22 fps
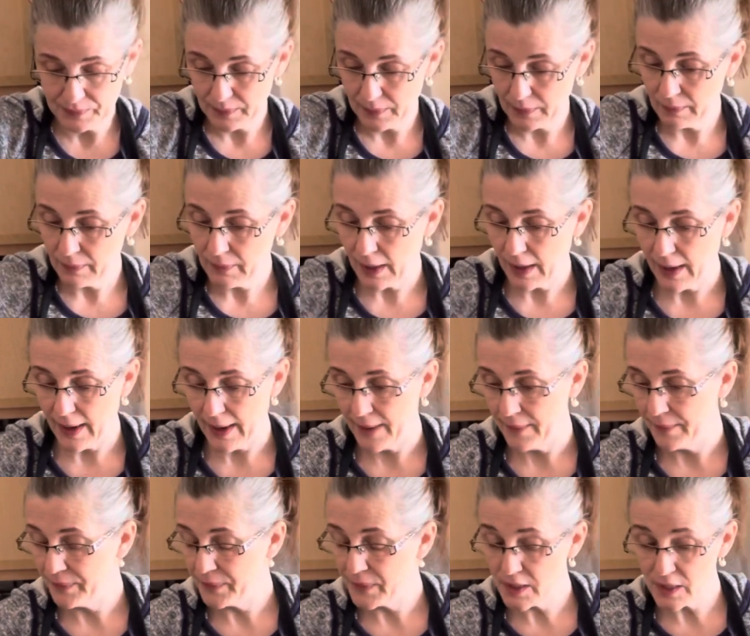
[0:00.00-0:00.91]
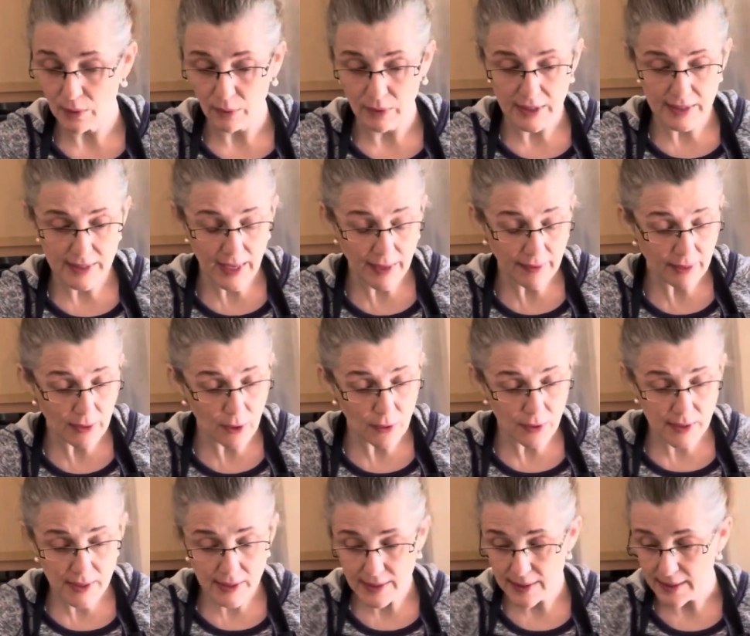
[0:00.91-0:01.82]
Okay, so we'll set
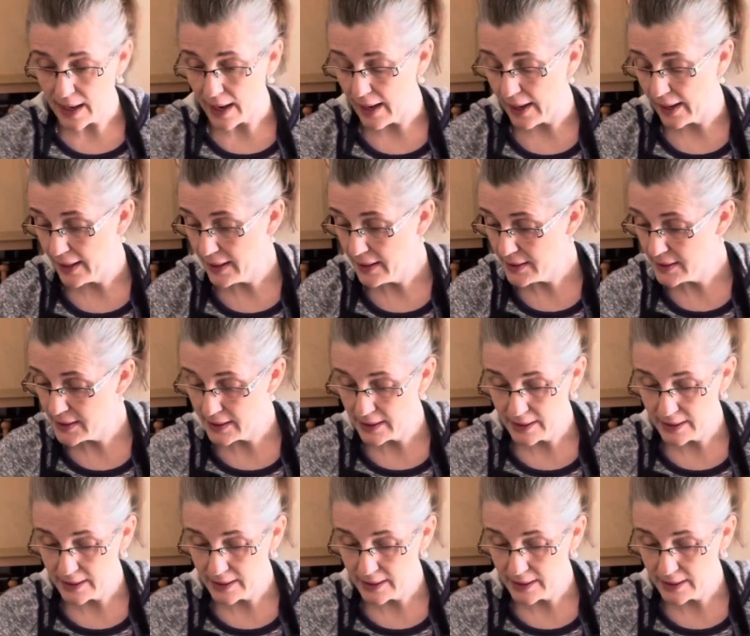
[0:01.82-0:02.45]
those aside.